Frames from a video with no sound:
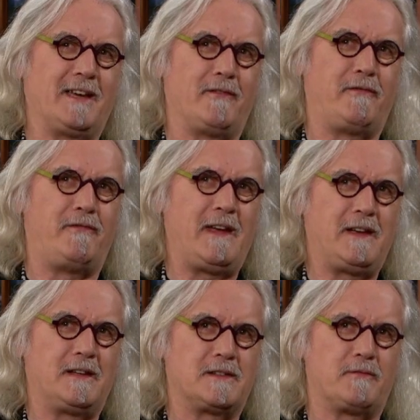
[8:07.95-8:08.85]
get
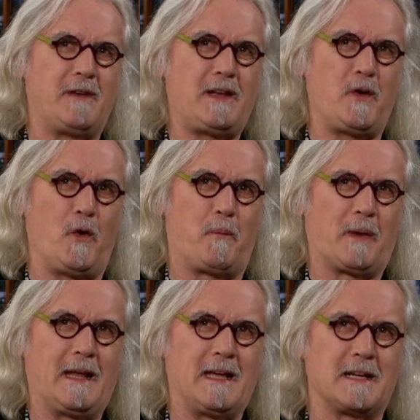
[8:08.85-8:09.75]
video
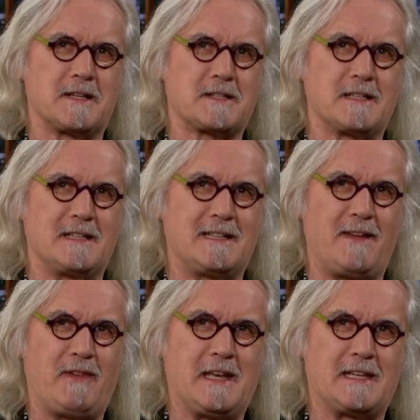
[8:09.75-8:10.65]
players and
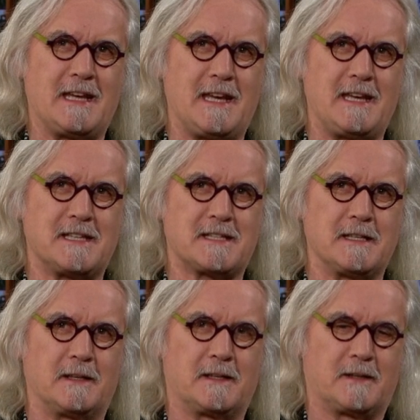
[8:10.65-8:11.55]
DVDs
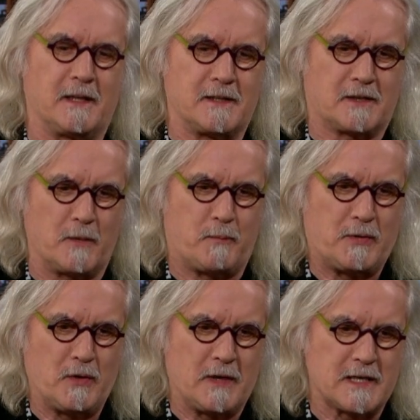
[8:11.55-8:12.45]
and
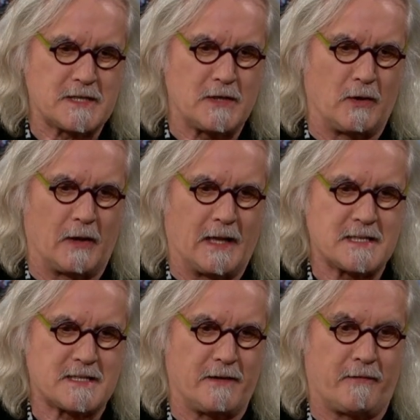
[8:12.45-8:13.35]
computers and all that
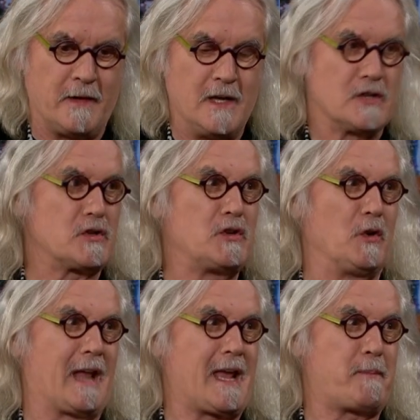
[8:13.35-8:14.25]
stuff. So you
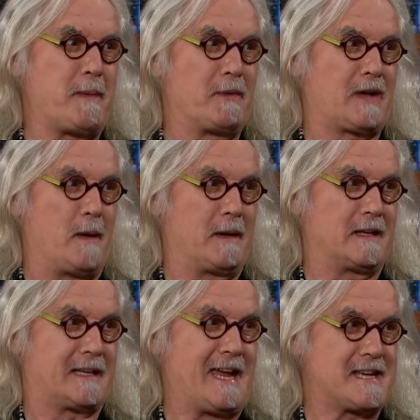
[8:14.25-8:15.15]
don't like people
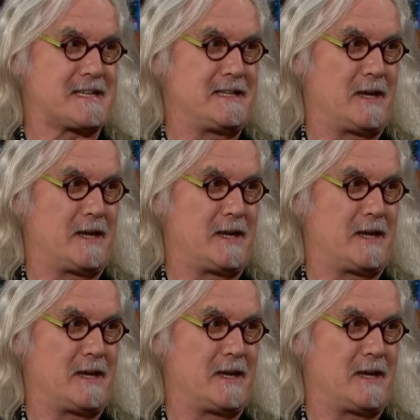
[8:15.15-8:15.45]
coming casing.